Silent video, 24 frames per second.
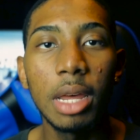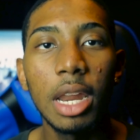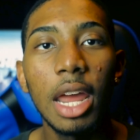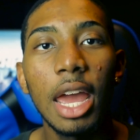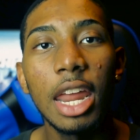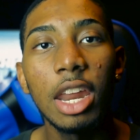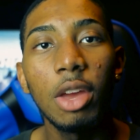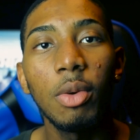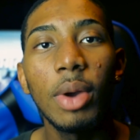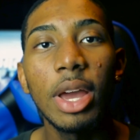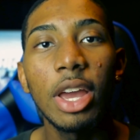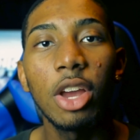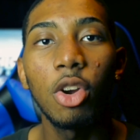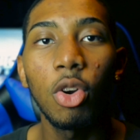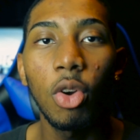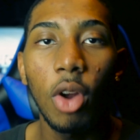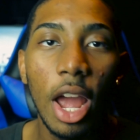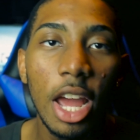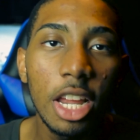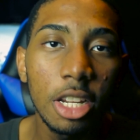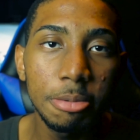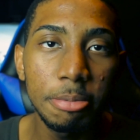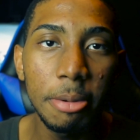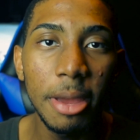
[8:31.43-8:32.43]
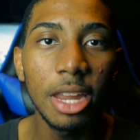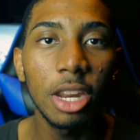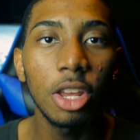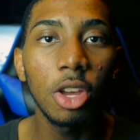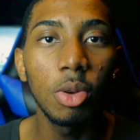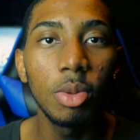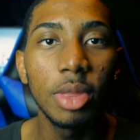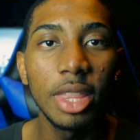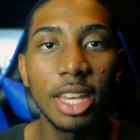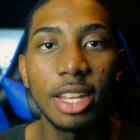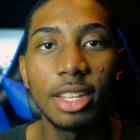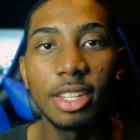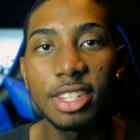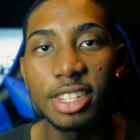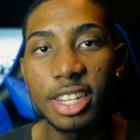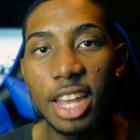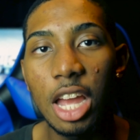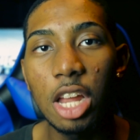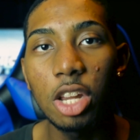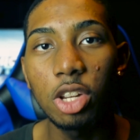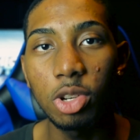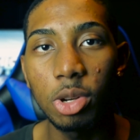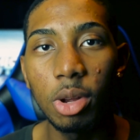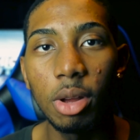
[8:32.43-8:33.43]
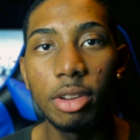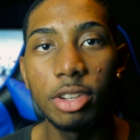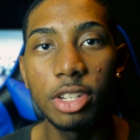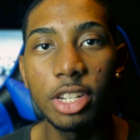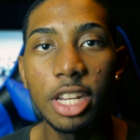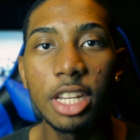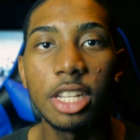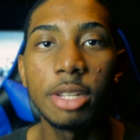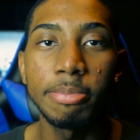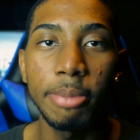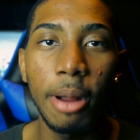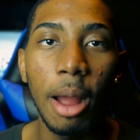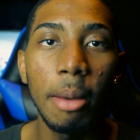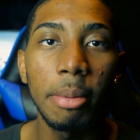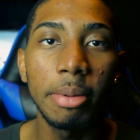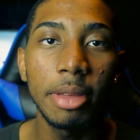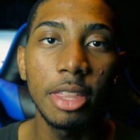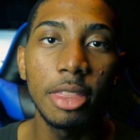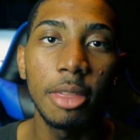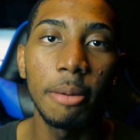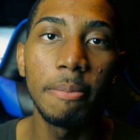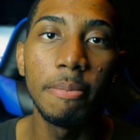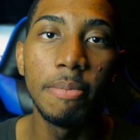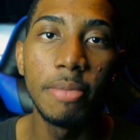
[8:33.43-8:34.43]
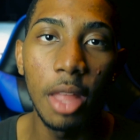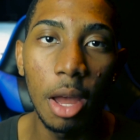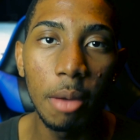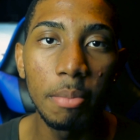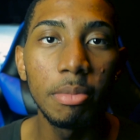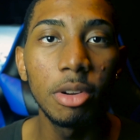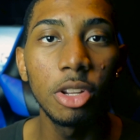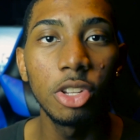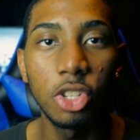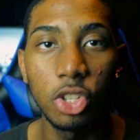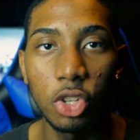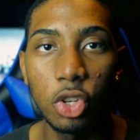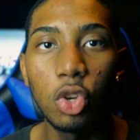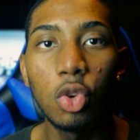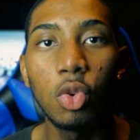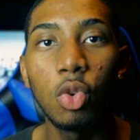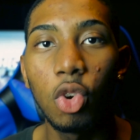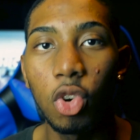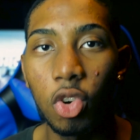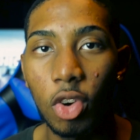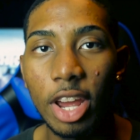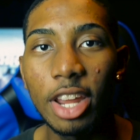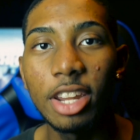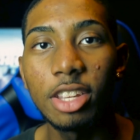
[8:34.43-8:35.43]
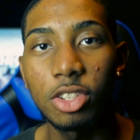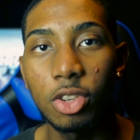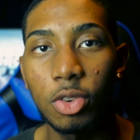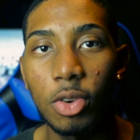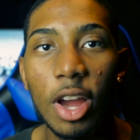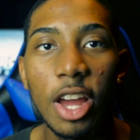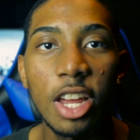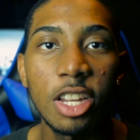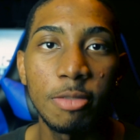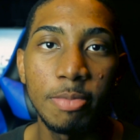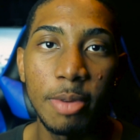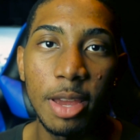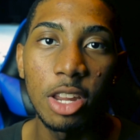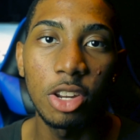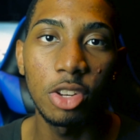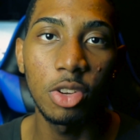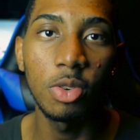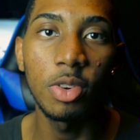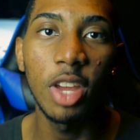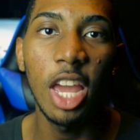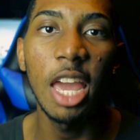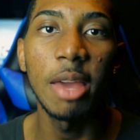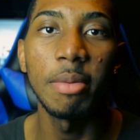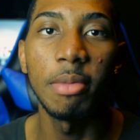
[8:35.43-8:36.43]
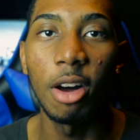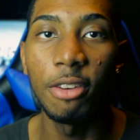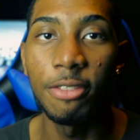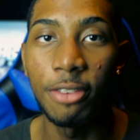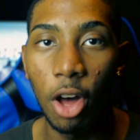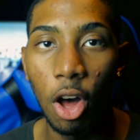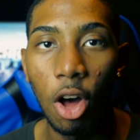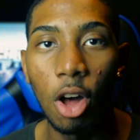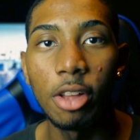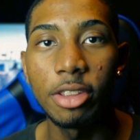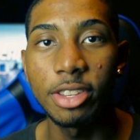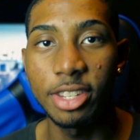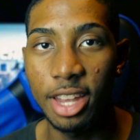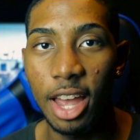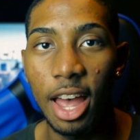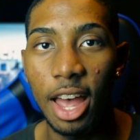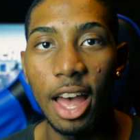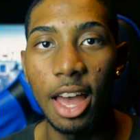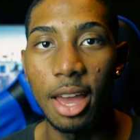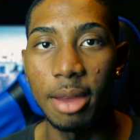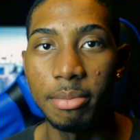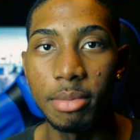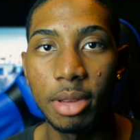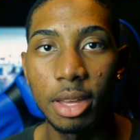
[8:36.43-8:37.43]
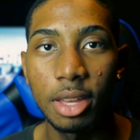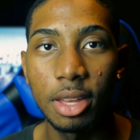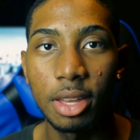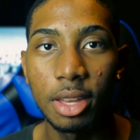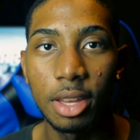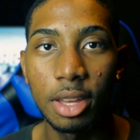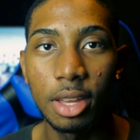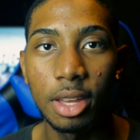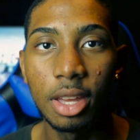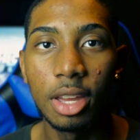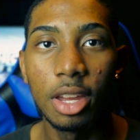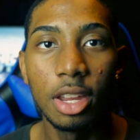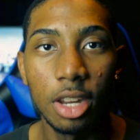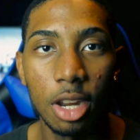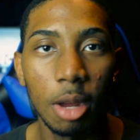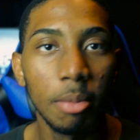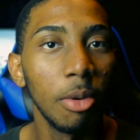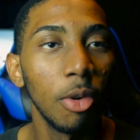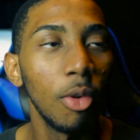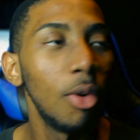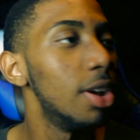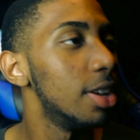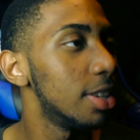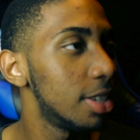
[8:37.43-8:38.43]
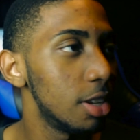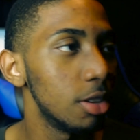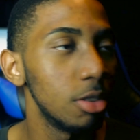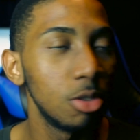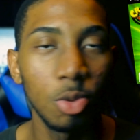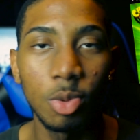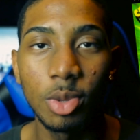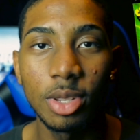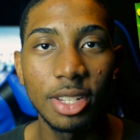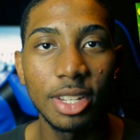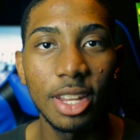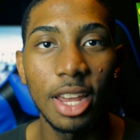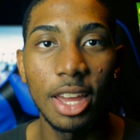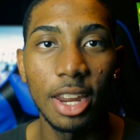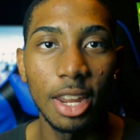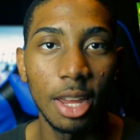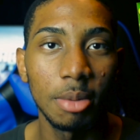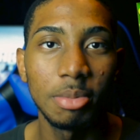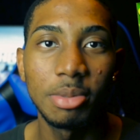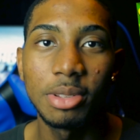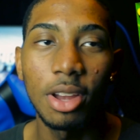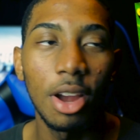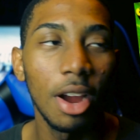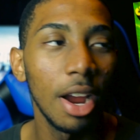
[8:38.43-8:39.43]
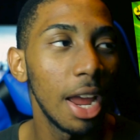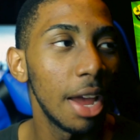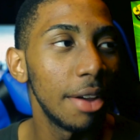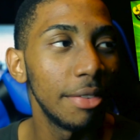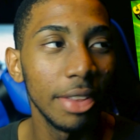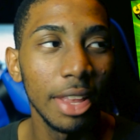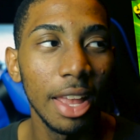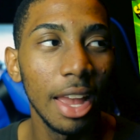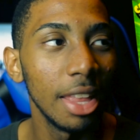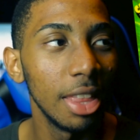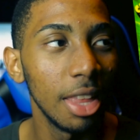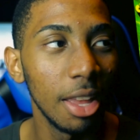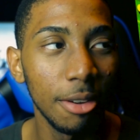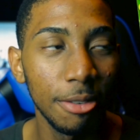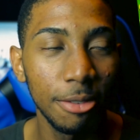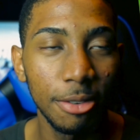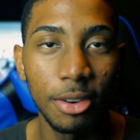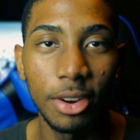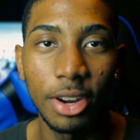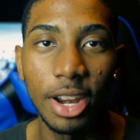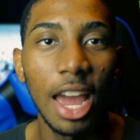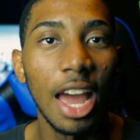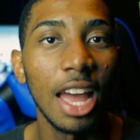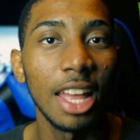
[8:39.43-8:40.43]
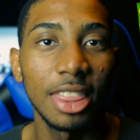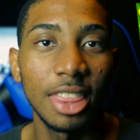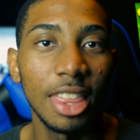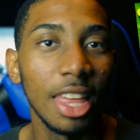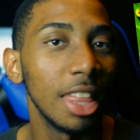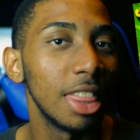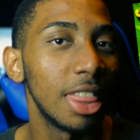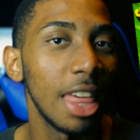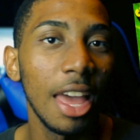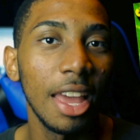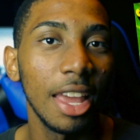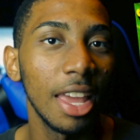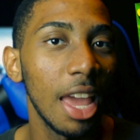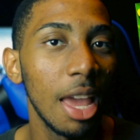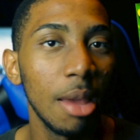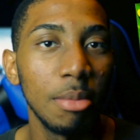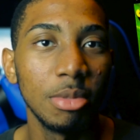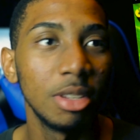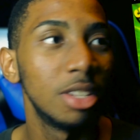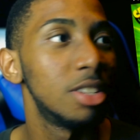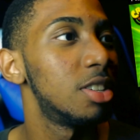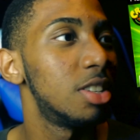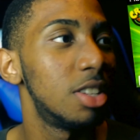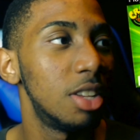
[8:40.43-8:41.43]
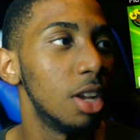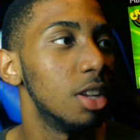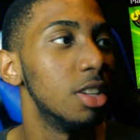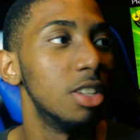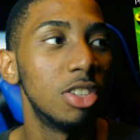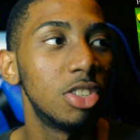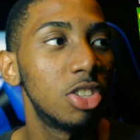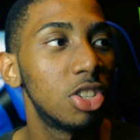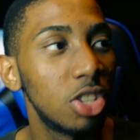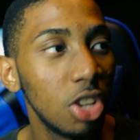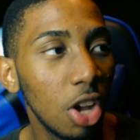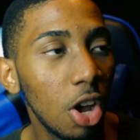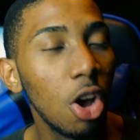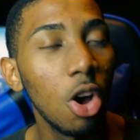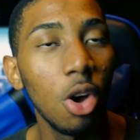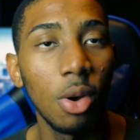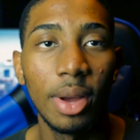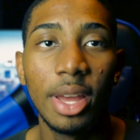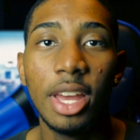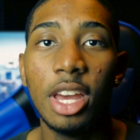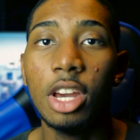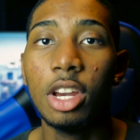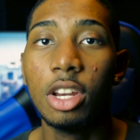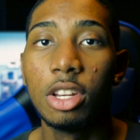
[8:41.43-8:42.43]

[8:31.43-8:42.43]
But anyway, Crash Bandicoot: The Insane Trilogy is probably the #2 greatest Crash Bandicoot game of all time. #1 still Twinsanity. I'm sorry, I have a lot of love for it, and I think that game's so